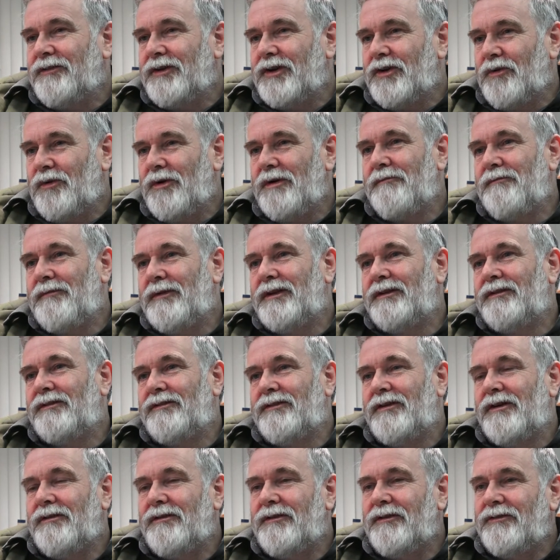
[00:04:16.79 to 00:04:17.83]
of equipment
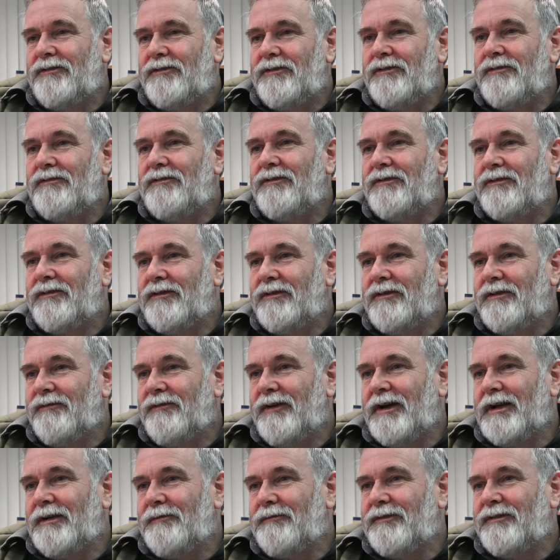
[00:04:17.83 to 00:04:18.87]
so that students can
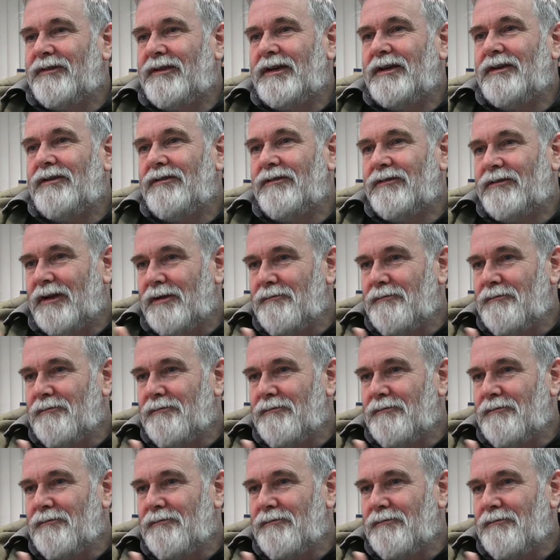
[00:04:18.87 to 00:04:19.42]
develop skills